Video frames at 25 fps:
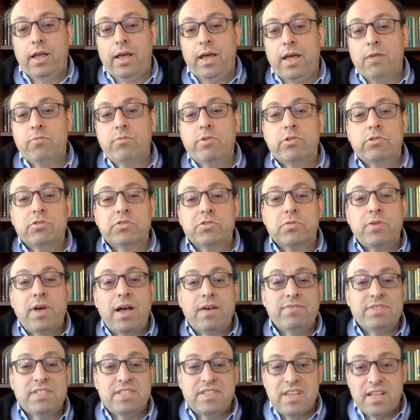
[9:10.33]
And we also
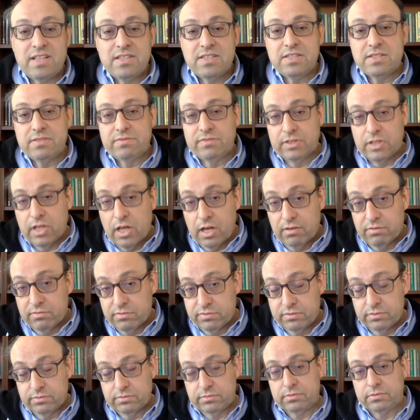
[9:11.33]
have a sense of love
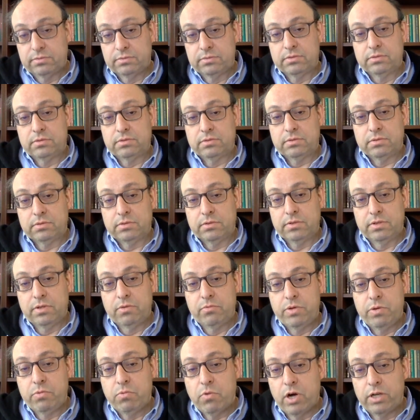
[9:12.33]
that
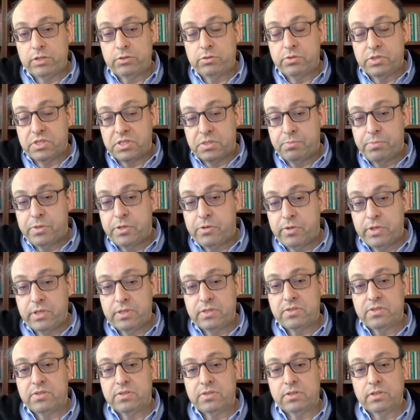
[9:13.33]
we want to
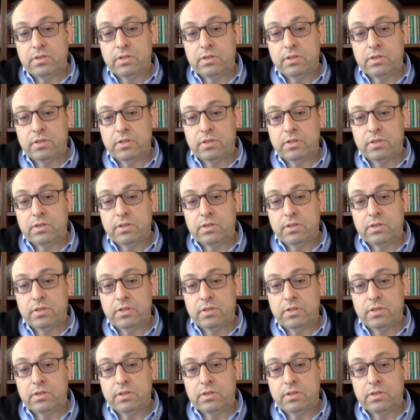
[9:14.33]
experience,